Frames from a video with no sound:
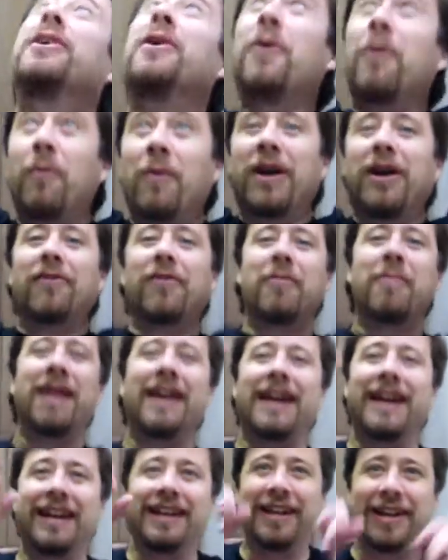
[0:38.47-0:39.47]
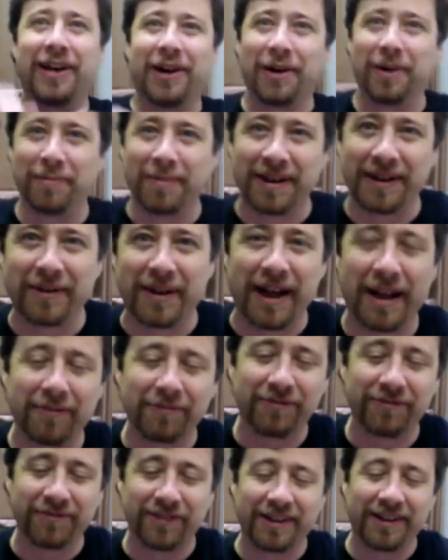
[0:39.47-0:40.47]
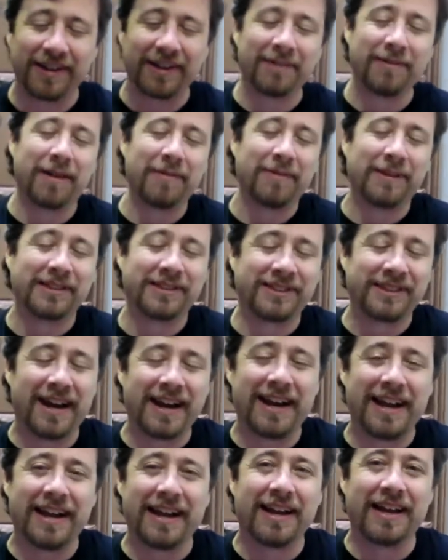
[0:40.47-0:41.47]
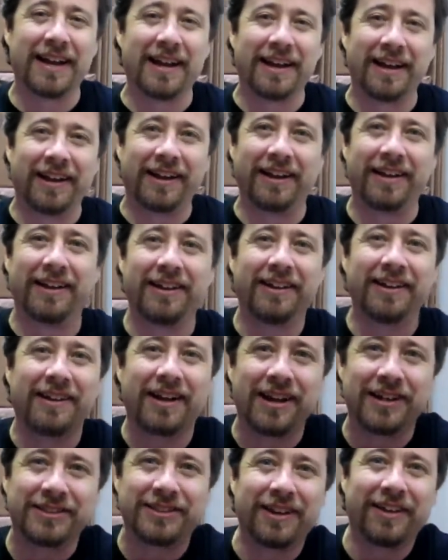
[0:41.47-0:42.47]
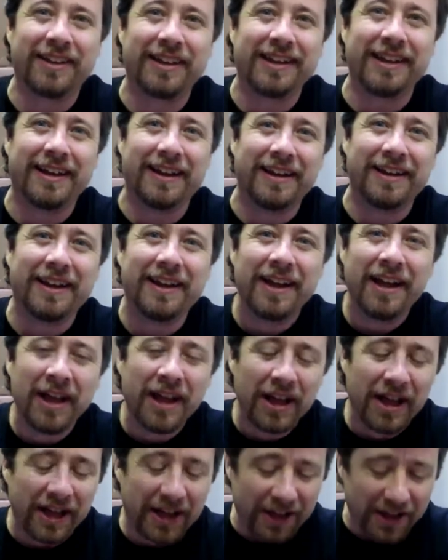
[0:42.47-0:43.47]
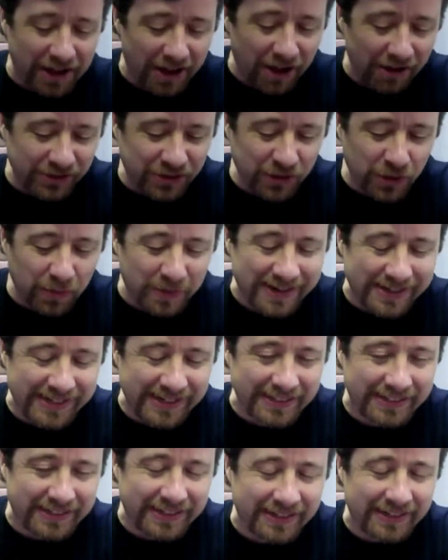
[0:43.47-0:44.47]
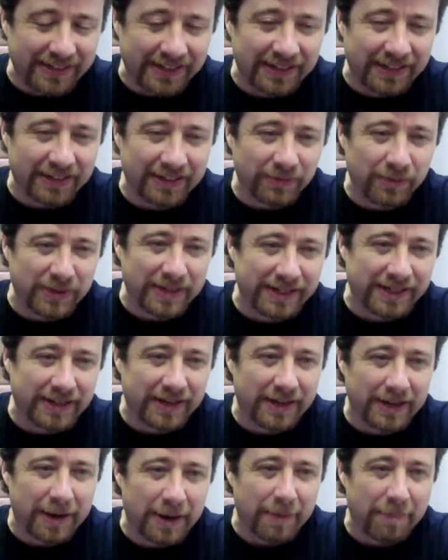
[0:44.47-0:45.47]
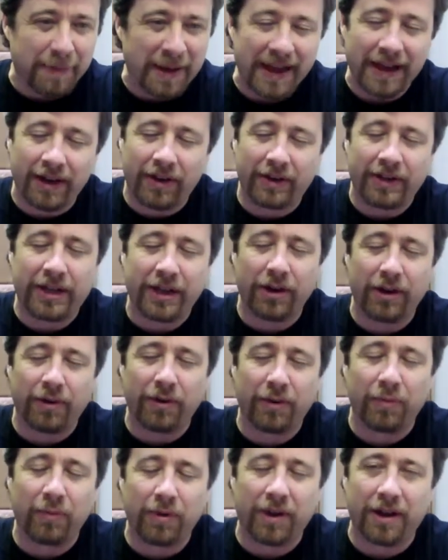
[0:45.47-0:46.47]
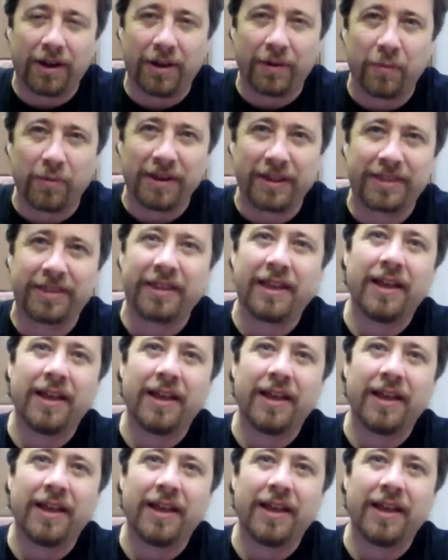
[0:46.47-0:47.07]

way over my head here, but I've been signing constantly. And also we did a panel here with